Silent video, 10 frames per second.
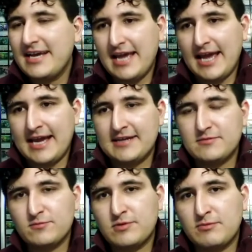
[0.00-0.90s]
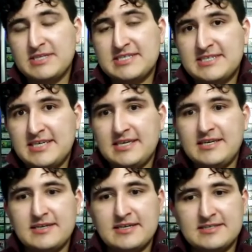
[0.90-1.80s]
And what we
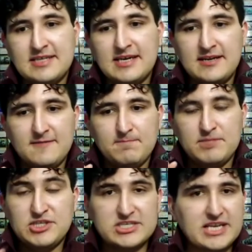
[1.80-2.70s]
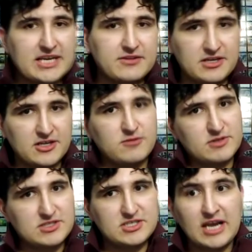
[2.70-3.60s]
see is that just like how the other
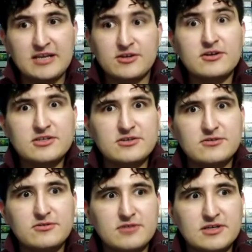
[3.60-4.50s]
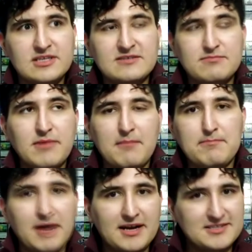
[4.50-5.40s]
ones turn into these mob
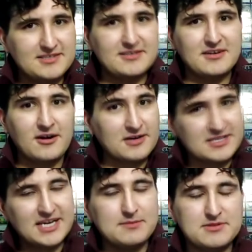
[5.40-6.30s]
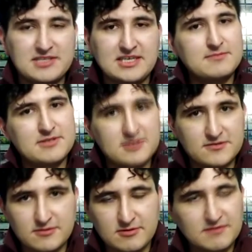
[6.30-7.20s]
boss archetypes, teamsters
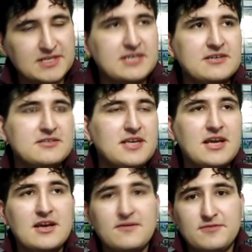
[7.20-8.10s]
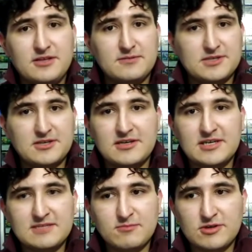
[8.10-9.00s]
for the Riveteers, for the Obscura,
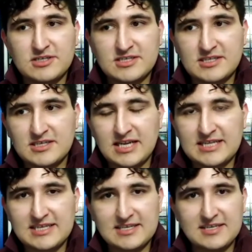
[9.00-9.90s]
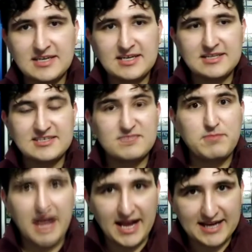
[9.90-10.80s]
it's more just the
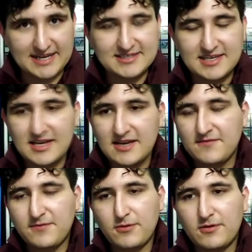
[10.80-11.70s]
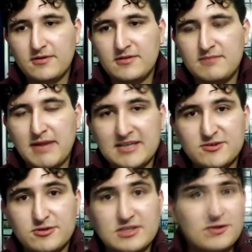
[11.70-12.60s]
spies. For the
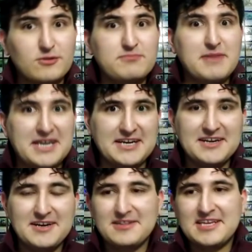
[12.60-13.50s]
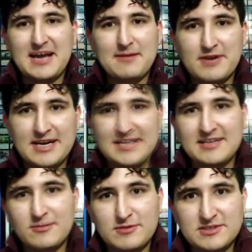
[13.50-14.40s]
maestros, it's old money. The cabaretti,
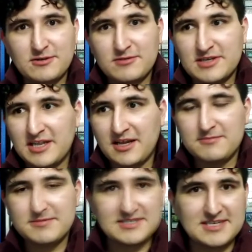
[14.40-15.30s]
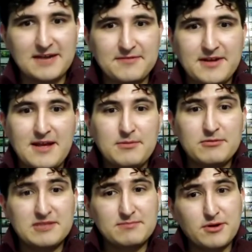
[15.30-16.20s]
they're the ones that own the clubs and stuff. But
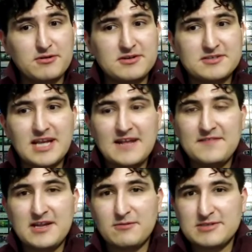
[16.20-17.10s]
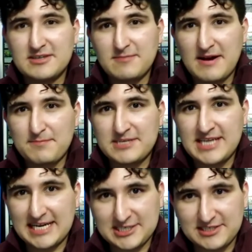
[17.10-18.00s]
with the brokers, they're the ones that are about
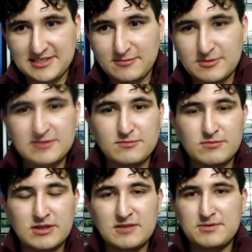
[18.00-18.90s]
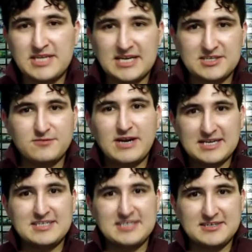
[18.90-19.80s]
protection. They're the ones that run the protection
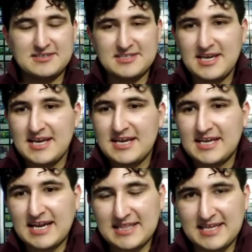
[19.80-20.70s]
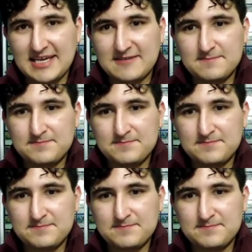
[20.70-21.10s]
racketeers kind of thing.